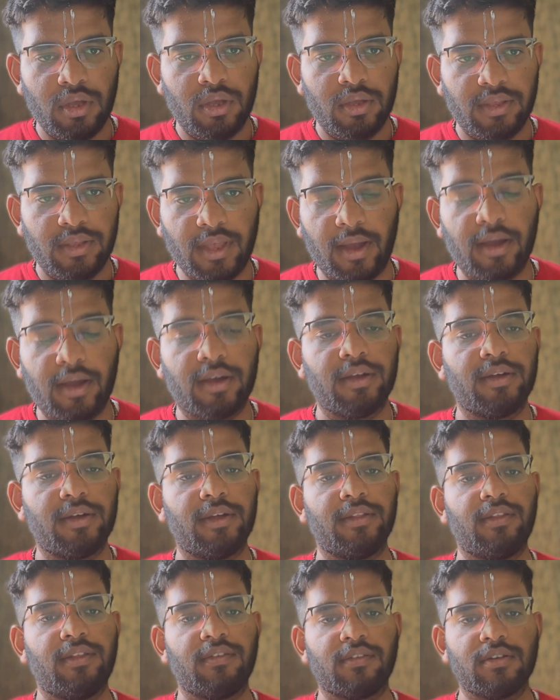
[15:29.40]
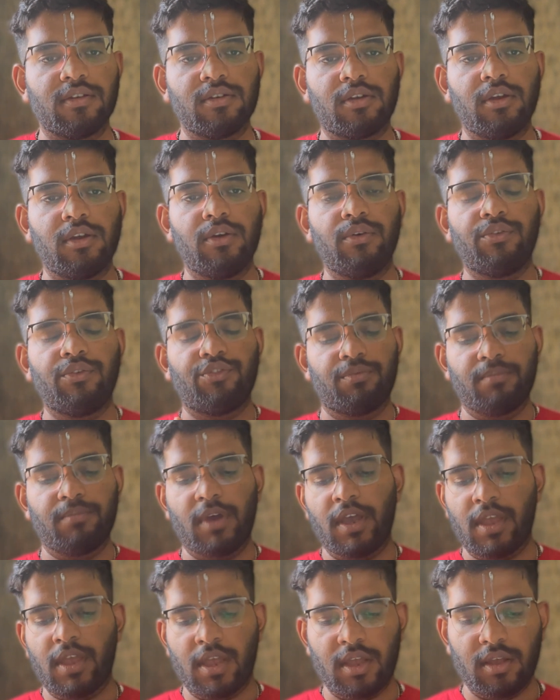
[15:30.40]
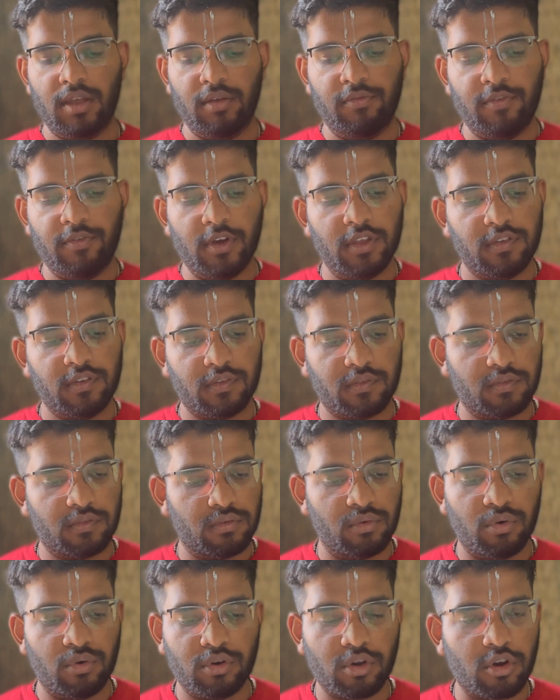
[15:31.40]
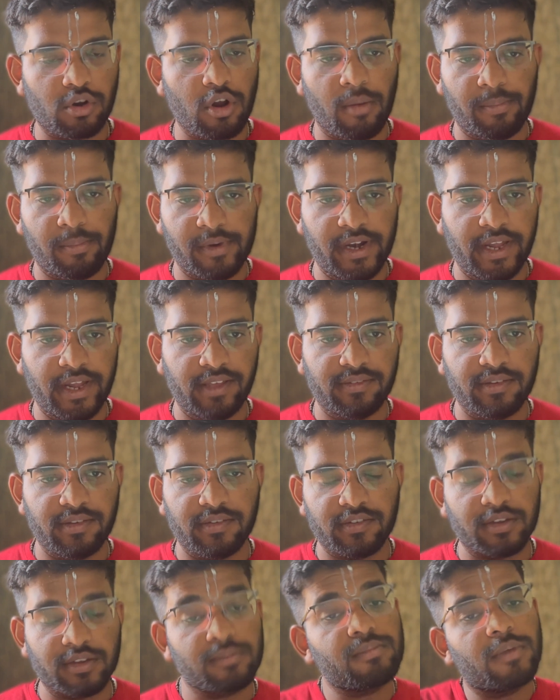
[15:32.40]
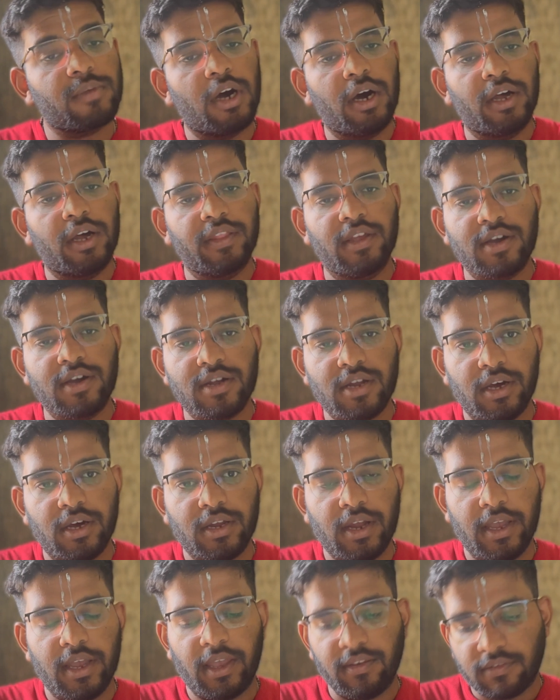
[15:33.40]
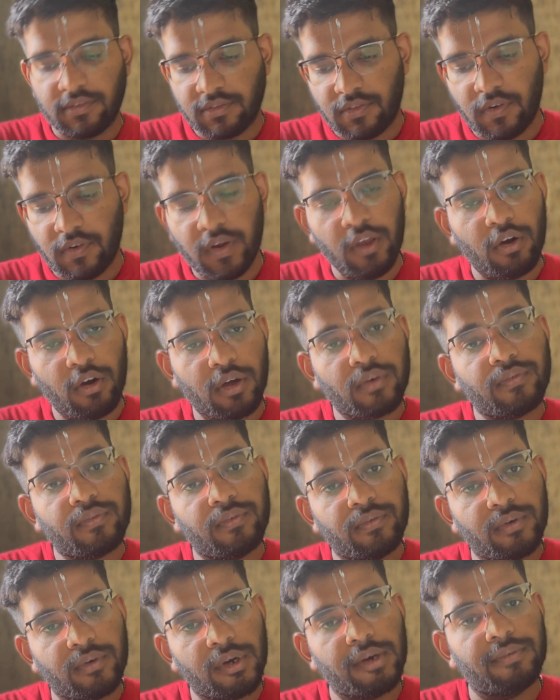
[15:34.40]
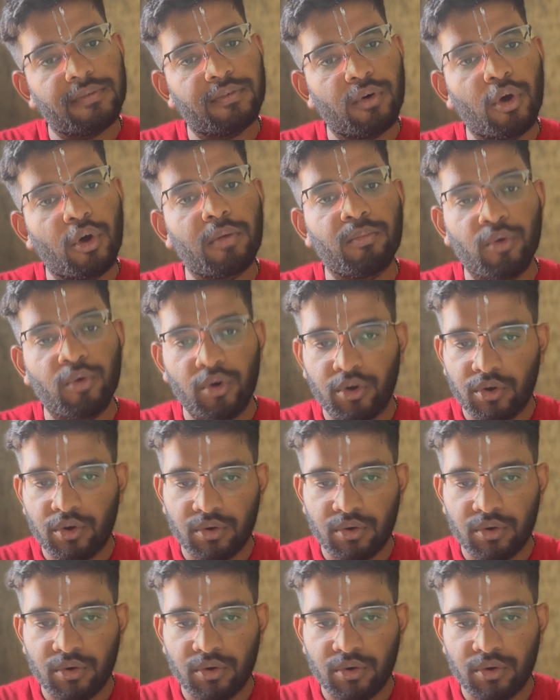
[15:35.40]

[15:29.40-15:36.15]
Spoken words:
Yeah, this concludes my first note on operating system. There are, I guess, three or four more